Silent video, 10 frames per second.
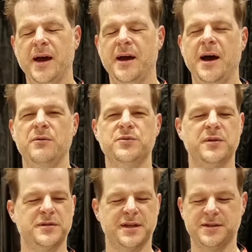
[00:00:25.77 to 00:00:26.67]
I, I was
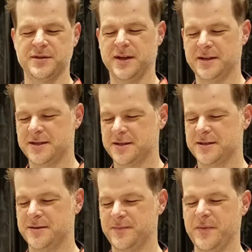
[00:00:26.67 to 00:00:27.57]
one of those kids who, like,
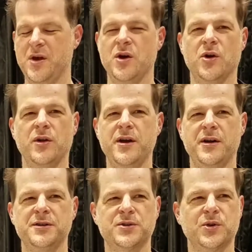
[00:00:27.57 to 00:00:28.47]
just early
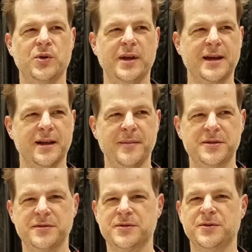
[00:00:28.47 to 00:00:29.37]
on in school, like
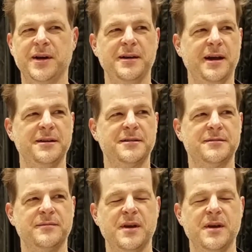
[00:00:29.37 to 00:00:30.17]
elementary school, I, I just